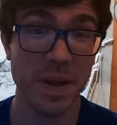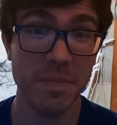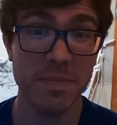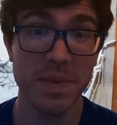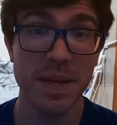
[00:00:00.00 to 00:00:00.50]

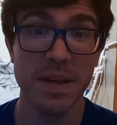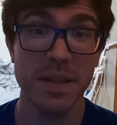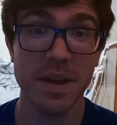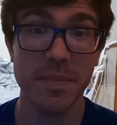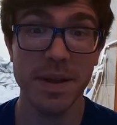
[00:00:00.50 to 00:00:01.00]
I'm
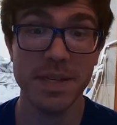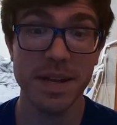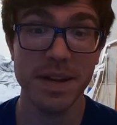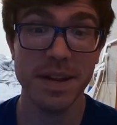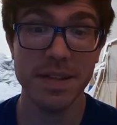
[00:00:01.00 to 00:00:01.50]
thinking about
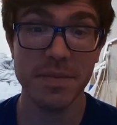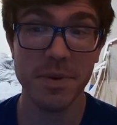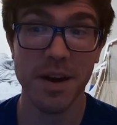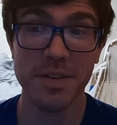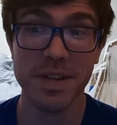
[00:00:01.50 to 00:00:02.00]
sending in some
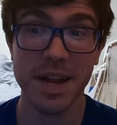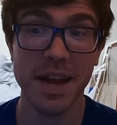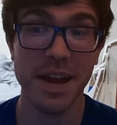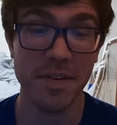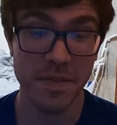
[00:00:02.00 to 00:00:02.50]
cards that I
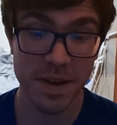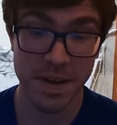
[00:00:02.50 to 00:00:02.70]
have.